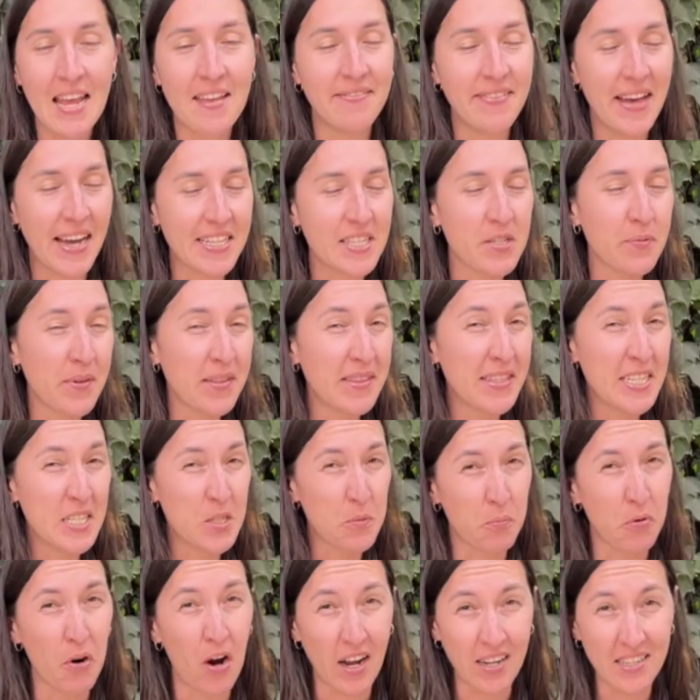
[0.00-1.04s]
That's when this
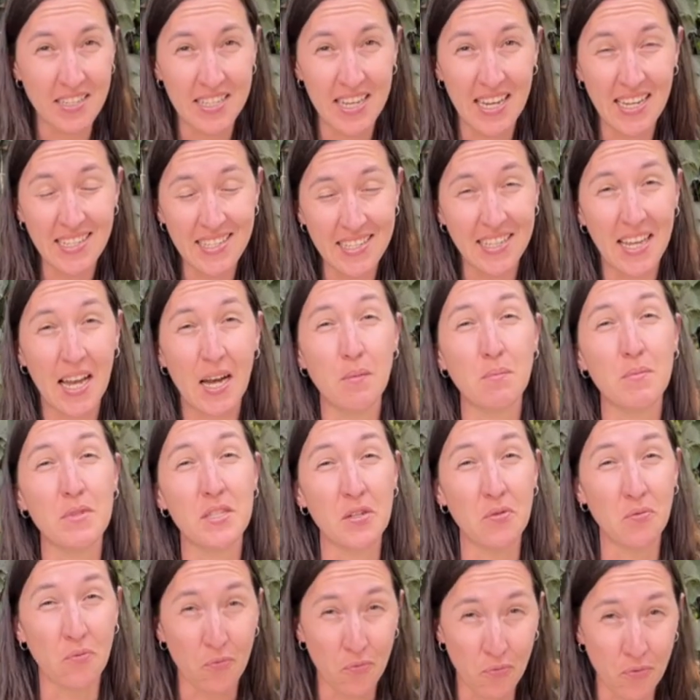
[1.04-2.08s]
process comes
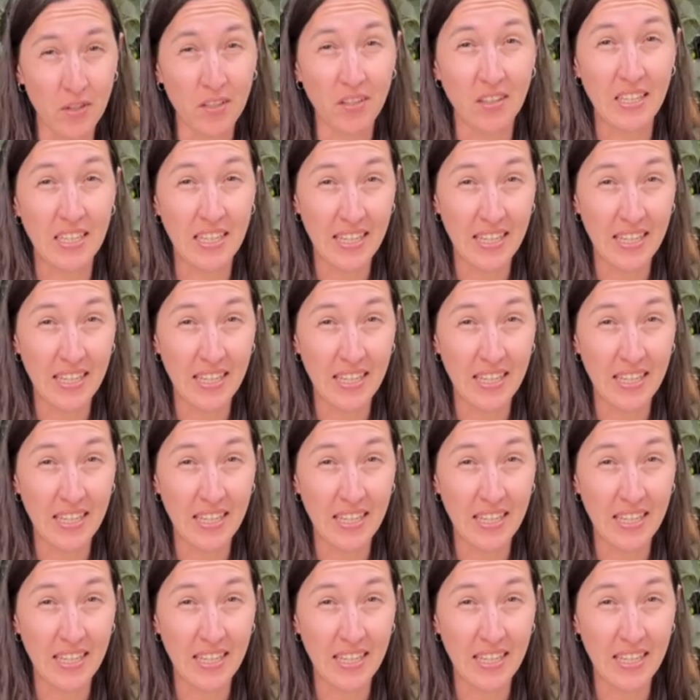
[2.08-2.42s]
in really